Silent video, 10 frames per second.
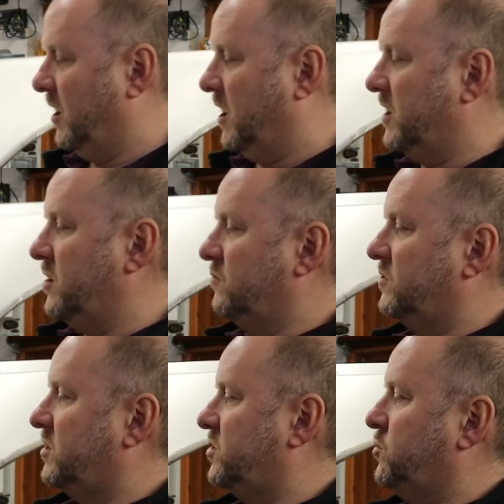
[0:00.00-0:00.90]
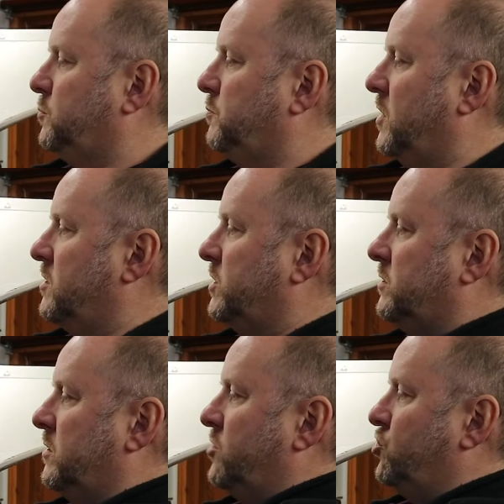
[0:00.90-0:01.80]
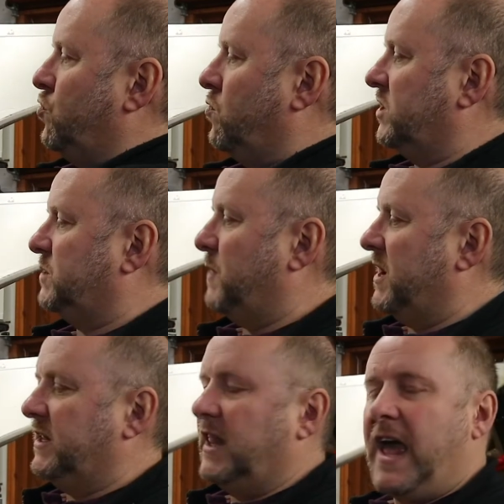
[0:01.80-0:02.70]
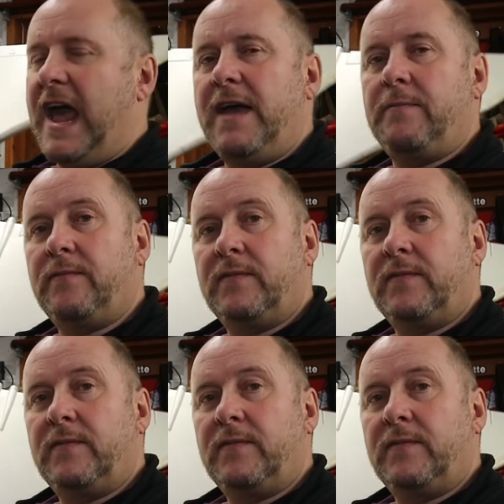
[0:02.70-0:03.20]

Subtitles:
I used a short spine there